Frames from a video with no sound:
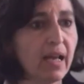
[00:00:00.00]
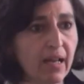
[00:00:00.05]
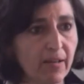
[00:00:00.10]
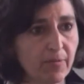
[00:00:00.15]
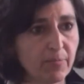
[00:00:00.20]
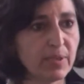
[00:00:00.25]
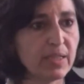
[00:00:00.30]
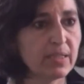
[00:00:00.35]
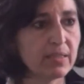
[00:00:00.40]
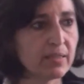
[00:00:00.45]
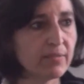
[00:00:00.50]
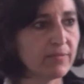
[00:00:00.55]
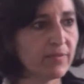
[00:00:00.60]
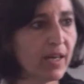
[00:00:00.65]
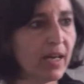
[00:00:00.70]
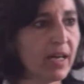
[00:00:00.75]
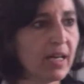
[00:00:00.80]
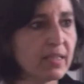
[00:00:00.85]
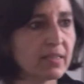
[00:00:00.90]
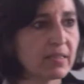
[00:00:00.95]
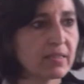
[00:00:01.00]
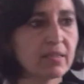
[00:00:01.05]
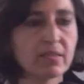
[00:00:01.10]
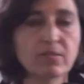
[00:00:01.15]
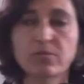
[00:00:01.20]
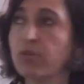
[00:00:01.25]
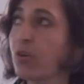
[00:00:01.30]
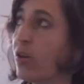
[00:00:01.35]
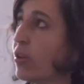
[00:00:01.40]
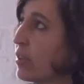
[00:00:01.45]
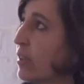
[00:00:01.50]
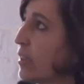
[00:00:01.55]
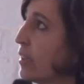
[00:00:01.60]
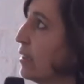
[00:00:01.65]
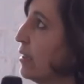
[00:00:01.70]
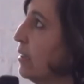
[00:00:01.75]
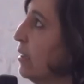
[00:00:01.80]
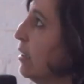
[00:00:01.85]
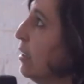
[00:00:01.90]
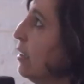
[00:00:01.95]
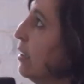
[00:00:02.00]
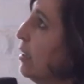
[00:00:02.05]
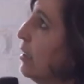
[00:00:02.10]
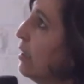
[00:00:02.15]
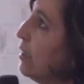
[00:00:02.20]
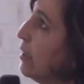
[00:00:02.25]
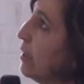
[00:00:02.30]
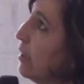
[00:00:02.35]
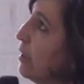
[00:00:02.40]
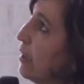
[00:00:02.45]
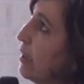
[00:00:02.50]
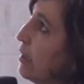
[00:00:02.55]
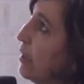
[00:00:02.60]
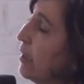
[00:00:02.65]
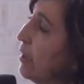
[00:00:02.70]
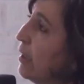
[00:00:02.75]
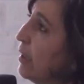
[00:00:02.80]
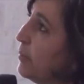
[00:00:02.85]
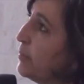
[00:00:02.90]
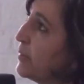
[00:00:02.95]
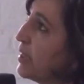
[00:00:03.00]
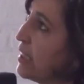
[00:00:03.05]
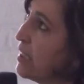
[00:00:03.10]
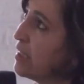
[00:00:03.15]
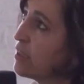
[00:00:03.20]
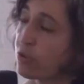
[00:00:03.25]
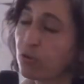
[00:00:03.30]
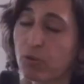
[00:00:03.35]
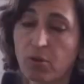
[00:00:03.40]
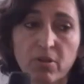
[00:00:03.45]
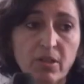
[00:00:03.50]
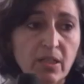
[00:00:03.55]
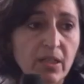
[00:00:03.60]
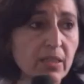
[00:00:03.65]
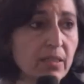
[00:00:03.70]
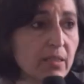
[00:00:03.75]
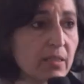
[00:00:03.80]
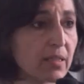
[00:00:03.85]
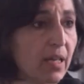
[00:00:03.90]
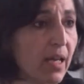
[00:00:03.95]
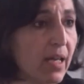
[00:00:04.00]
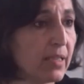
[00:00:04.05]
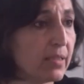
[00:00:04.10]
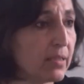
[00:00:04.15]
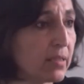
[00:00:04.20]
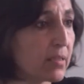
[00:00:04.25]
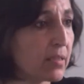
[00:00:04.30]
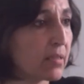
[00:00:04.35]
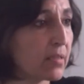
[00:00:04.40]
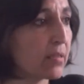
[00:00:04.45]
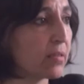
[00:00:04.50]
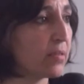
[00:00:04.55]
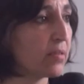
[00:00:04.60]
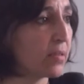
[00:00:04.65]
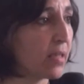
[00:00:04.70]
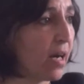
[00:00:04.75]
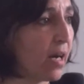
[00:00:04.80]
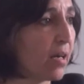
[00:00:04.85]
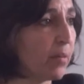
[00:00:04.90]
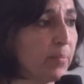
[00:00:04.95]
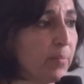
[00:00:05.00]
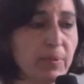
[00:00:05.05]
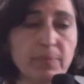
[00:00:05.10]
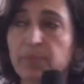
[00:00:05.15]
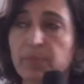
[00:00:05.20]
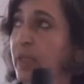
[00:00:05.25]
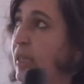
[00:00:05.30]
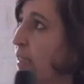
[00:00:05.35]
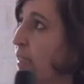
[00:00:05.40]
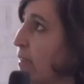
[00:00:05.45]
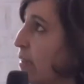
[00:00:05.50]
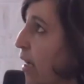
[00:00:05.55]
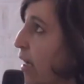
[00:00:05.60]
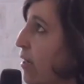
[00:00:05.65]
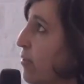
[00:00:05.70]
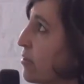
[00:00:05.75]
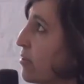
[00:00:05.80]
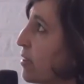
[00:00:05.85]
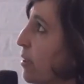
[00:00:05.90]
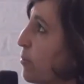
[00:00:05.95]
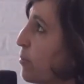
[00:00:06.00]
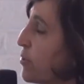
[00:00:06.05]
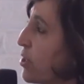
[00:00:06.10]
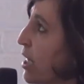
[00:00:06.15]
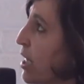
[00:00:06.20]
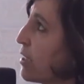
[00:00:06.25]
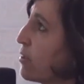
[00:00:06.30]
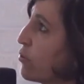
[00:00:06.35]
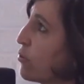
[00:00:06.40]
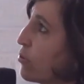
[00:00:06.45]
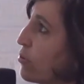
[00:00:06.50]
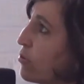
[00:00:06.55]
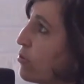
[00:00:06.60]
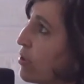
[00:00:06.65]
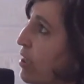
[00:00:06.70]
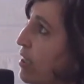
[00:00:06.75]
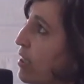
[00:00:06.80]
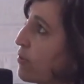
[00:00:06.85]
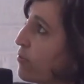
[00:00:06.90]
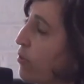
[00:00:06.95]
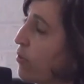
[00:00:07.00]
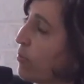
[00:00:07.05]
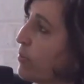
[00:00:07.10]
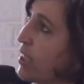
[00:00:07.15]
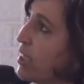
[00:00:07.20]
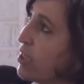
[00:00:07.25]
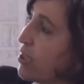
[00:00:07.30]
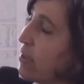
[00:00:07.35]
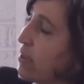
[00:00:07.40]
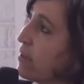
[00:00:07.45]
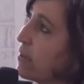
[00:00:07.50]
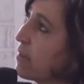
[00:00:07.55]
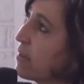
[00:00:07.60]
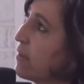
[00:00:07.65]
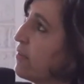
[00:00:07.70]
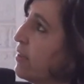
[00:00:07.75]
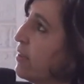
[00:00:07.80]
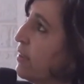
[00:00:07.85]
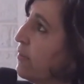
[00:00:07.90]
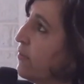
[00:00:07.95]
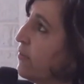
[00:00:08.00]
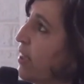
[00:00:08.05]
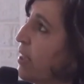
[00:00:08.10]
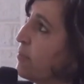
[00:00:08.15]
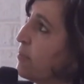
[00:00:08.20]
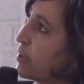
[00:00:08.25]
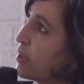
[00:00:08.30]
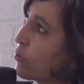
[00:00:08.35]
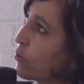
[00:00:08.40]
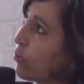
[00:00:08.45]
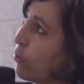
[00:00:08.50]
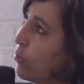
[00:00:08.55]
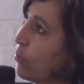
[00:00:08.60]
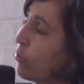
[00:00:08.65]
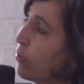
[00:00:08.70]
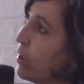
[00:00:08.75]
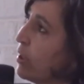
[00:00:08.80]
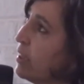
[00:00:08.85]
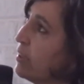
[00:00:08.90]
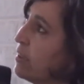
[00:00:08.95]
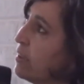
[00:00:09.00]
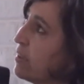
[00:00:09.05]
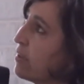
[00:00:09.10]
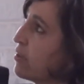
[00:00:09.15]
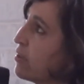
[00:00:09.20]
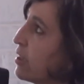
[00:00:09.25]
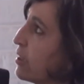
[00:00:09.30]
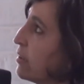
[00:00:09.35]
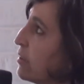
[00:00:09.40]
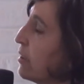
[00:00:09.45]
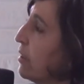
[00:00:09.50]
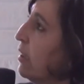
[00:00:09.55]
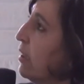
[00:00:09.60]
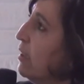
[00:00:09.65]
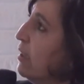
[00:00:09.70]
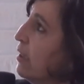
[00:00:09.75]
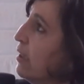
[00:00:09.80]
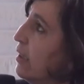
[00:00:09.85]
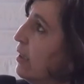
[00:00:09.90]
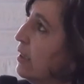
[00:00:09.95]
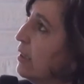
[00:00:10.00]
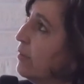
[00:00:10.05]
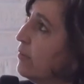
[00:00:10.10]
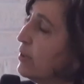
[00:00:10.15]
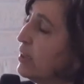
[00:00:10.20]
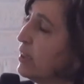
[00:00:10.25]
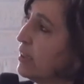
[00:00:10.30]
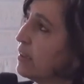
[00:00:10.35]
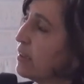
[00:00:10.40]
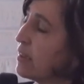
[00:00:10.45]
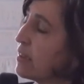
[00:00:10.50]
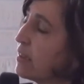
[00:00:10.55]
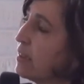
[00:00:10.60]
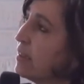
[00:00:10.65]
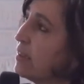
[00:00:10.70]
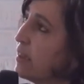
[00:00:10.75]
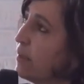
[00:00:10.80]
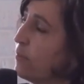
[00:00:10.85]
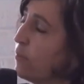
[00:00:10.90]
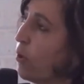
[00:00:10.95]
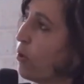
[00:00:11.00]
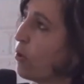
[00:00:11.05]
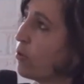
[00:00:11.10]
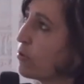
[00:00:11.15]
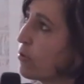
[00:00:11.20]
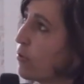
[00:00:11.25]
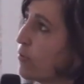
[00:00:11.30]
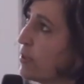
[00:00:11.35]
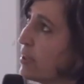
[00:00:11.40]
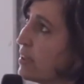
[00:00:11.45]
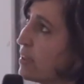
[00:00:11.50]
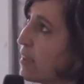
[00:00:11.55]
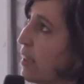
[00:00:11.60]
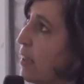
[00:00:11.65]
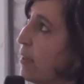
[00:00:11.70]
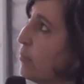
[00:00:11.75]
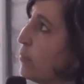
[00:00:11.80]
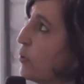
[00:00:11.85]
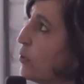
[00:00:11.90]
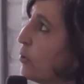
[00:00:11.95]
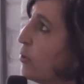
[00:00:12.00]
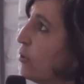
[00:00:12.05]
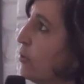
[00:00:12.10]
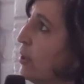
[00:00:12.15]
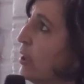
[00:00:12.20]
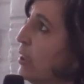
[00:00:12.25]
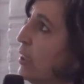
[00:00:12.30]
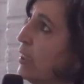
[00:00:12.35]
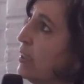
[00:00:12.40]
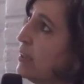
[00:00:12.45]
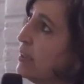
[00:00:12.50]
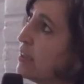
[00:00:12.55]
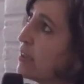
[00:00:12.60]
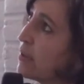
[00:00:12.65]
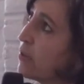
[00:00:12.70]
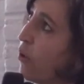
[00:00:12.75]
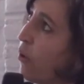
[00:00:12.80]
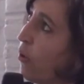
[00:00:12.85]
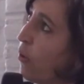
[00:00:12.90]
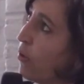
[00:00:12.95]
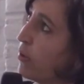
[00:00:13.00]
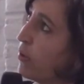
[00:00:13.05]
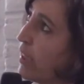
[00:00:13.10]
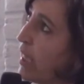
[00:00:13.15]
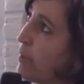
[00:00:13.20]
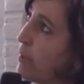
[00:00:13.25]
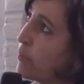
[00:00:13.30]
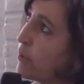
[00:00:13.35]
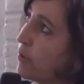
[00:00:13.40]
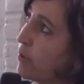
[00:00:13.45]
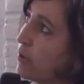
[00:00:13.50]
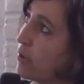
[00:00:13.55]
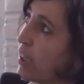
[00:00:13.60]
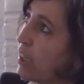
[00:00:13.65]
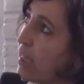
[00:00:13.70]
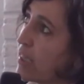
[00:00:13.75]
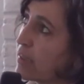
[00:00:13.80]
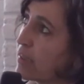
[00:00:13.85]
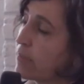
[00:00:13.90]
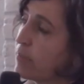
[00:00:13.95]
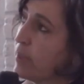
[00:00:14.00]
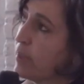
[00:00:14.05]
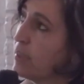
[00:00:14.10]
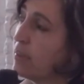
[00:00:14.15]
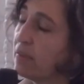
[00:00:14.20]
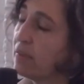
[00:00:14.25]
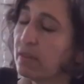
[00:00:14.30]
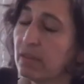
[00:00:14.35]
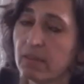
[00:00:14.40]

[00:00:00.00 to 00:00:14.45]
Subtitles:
have been devised in Turkey. The historic sites are being now subject to transformation. This is a very famous Sulukule district. Within the city walls of Istanbul, this whole neighborhood has been